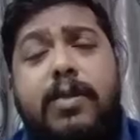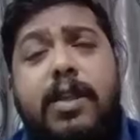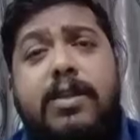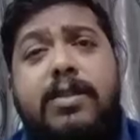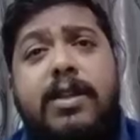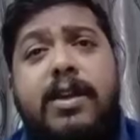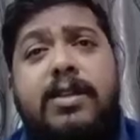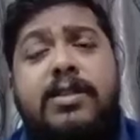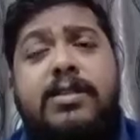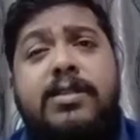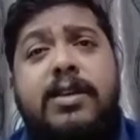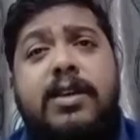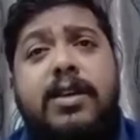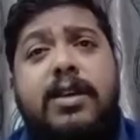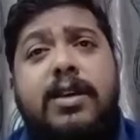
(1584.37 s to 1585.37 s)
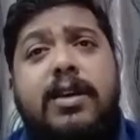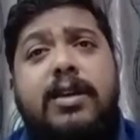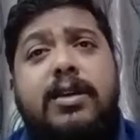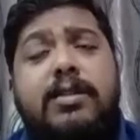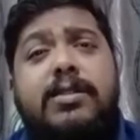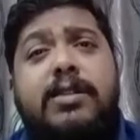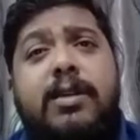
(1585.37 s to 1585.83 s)
there is
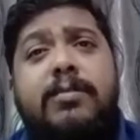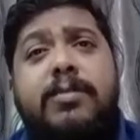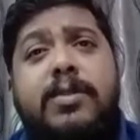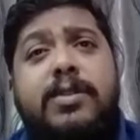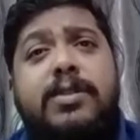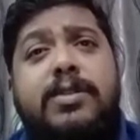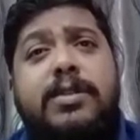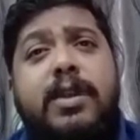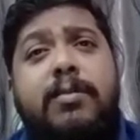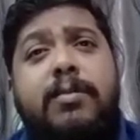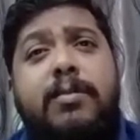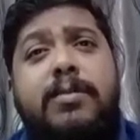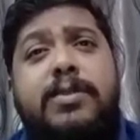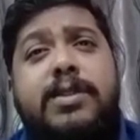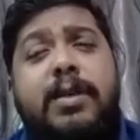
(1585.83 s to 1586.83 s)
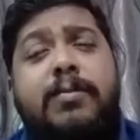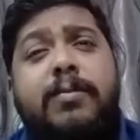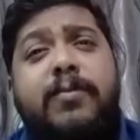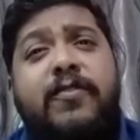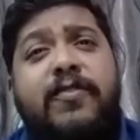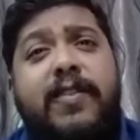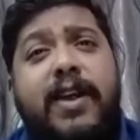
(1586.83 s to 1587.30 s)
some
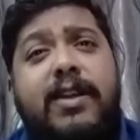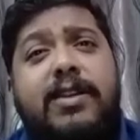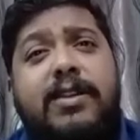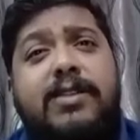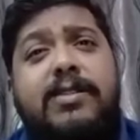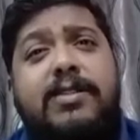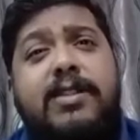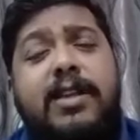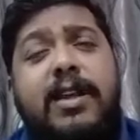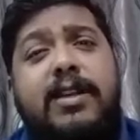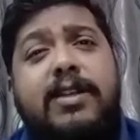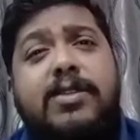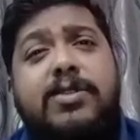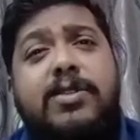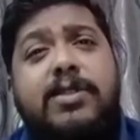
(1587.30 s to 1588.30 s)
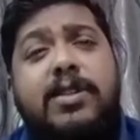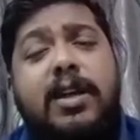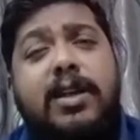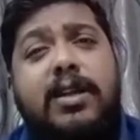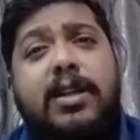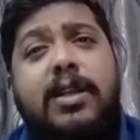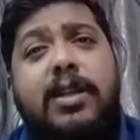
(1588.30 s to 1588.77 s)
factors that is
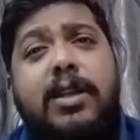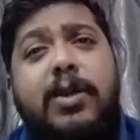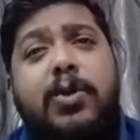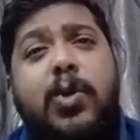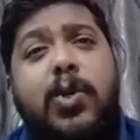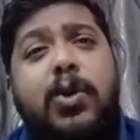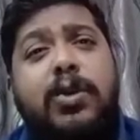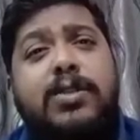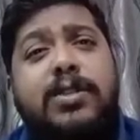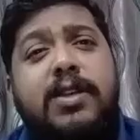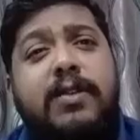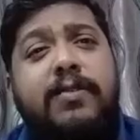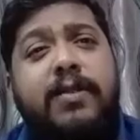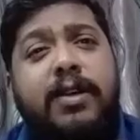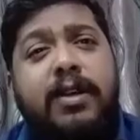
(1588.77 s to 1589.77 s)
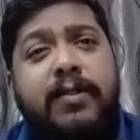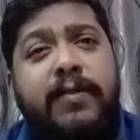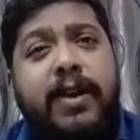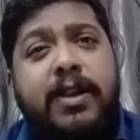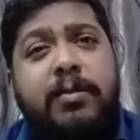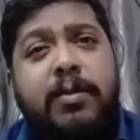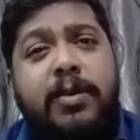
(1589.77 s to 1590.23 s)
resulting into toxic work
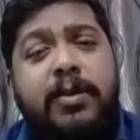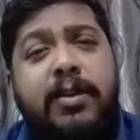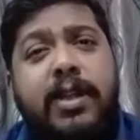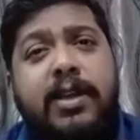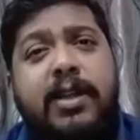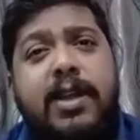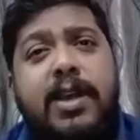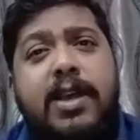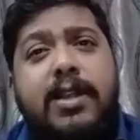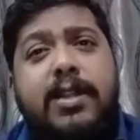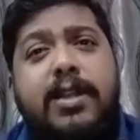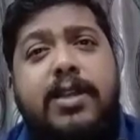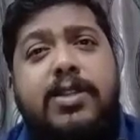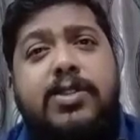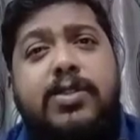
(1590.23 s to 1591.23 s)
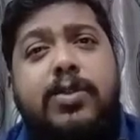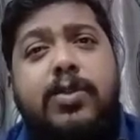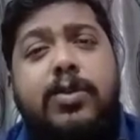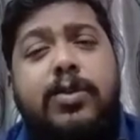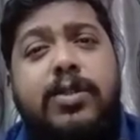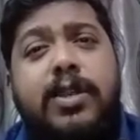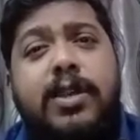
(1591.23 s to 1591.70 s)
environment, right? There's
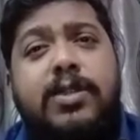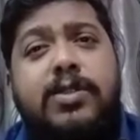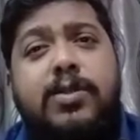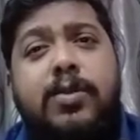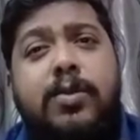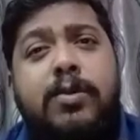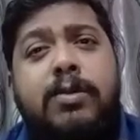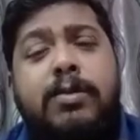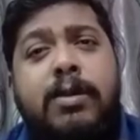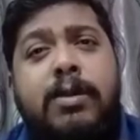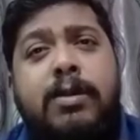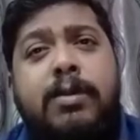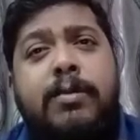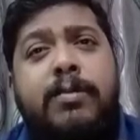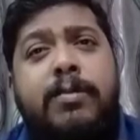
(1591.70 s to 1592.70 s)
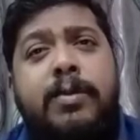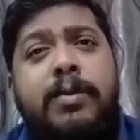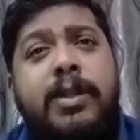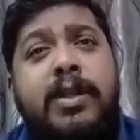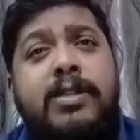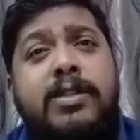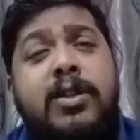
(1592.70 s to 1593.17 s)

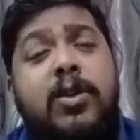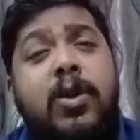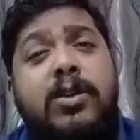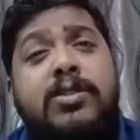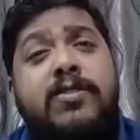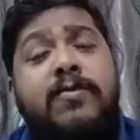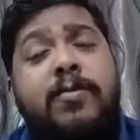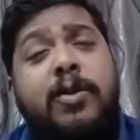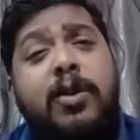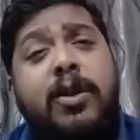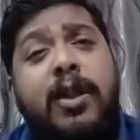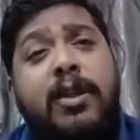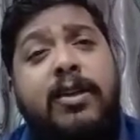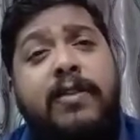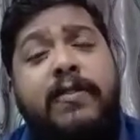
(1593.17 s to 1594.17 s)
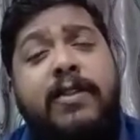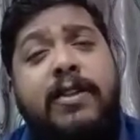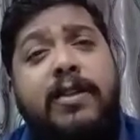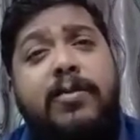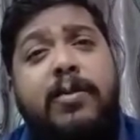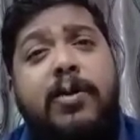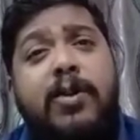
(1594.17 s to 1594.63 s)
a loss of
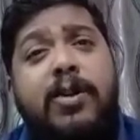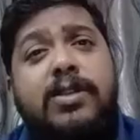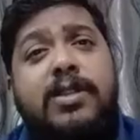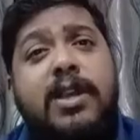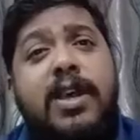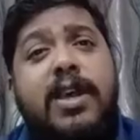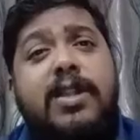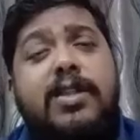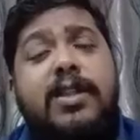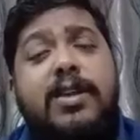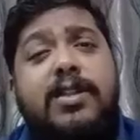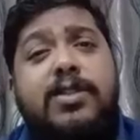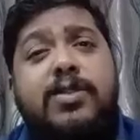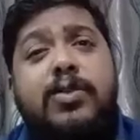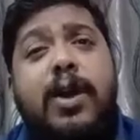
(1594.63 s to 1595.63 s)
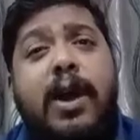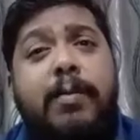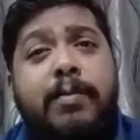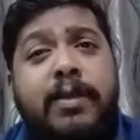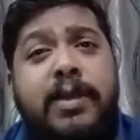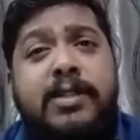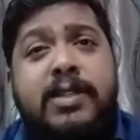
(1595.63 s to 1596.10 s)
productivity because there is no
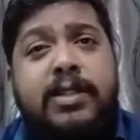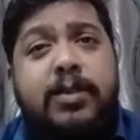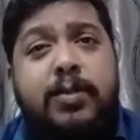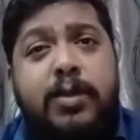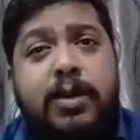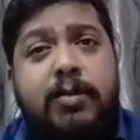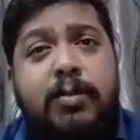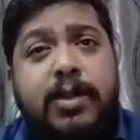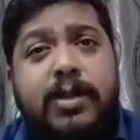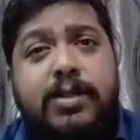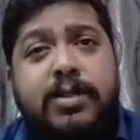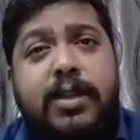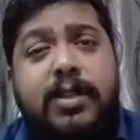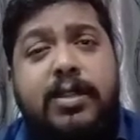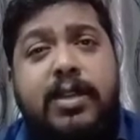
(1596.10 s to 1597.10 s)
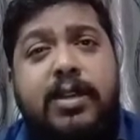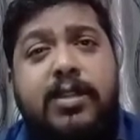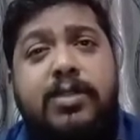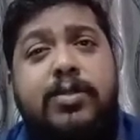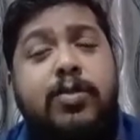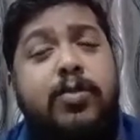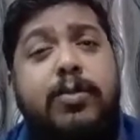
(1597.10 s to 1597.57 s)
happiness at the workplace, right? There
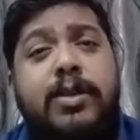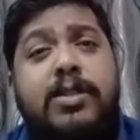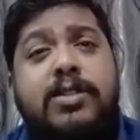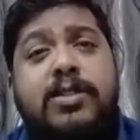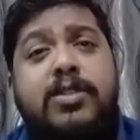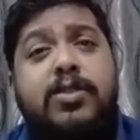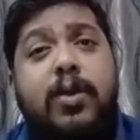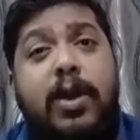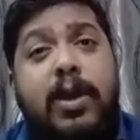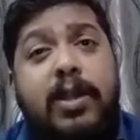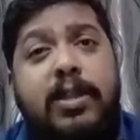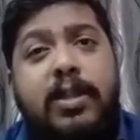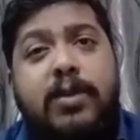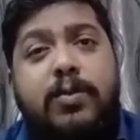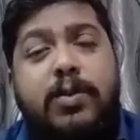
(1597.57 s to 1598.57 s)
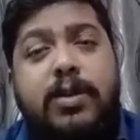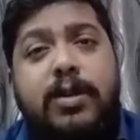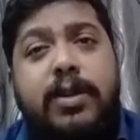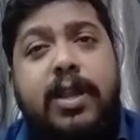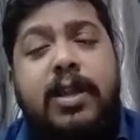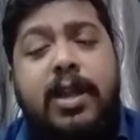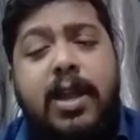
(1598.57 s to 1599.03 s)
is Nobody's enjoying their work,
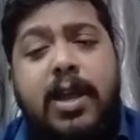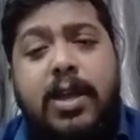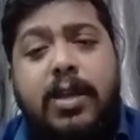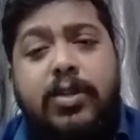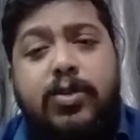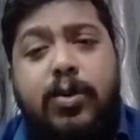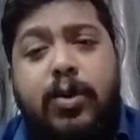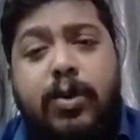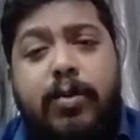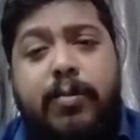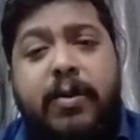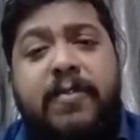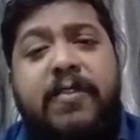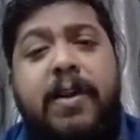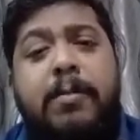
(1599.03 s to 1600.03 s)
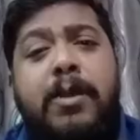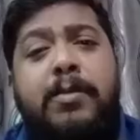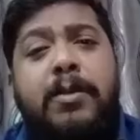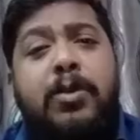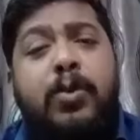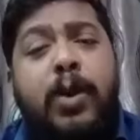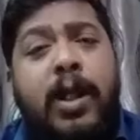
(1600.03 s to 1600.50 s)
right? So if I'm
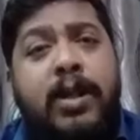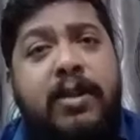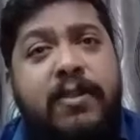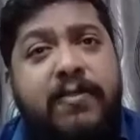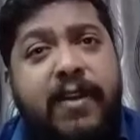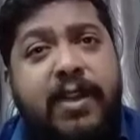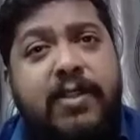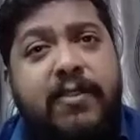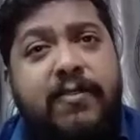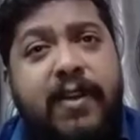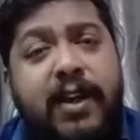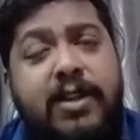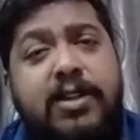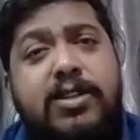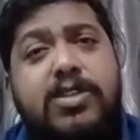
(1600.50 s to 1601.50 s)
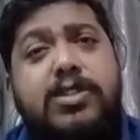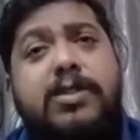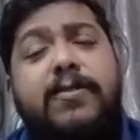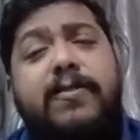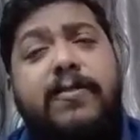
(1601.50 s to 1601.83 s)
able to identify the factors,